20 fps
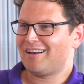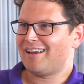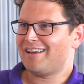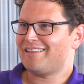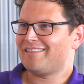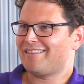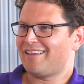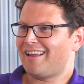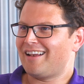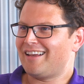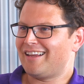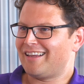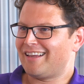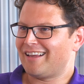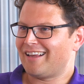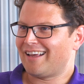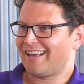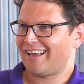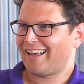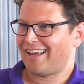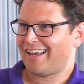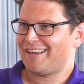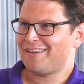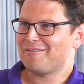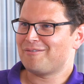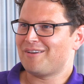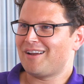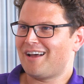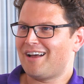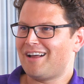but also in
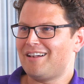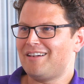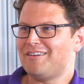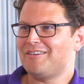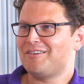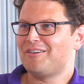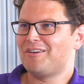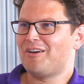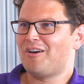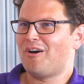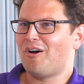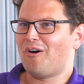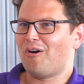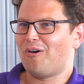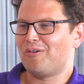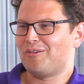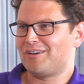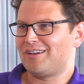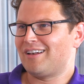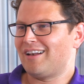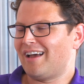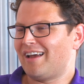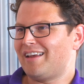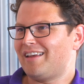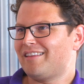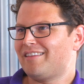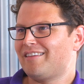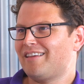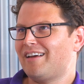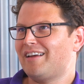respect to short delivery
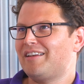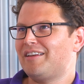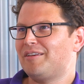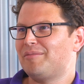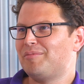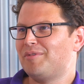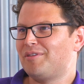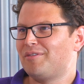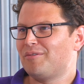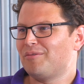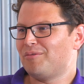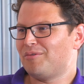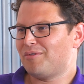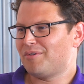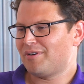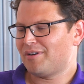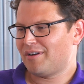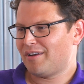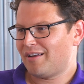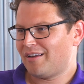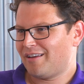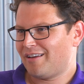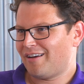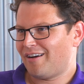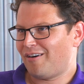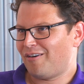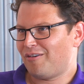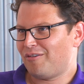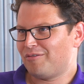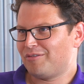distances
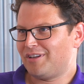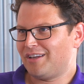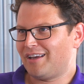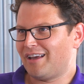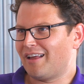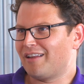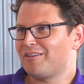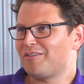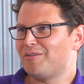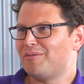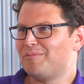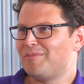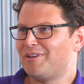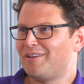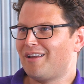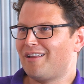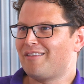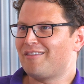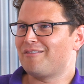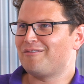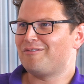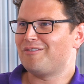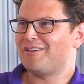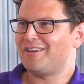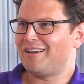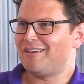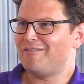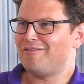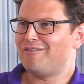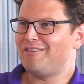and core competences of
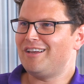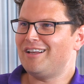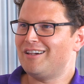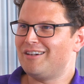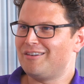the various